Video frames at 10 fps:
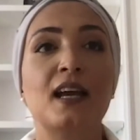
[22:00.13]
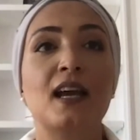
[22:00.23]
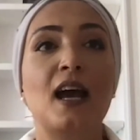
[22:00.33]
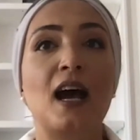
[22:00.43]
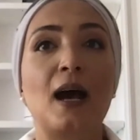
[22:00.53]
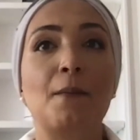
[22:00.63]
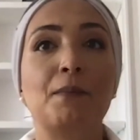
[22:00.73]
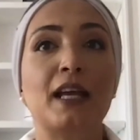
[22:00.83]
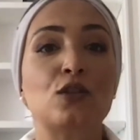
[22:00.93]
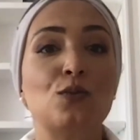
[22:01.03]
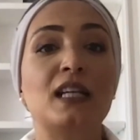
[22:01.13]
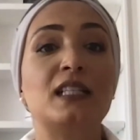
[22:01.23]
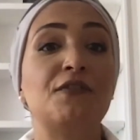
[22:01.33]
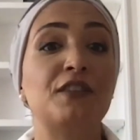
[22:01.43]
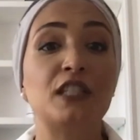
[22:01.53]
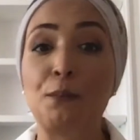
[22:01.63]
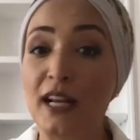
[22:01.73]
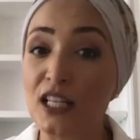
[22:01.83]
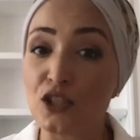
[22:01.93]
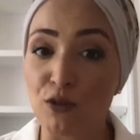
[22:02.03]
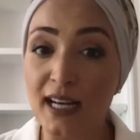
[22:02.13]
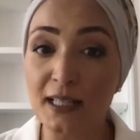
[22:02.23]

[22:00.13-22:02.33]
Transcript: as well as if it's priced right,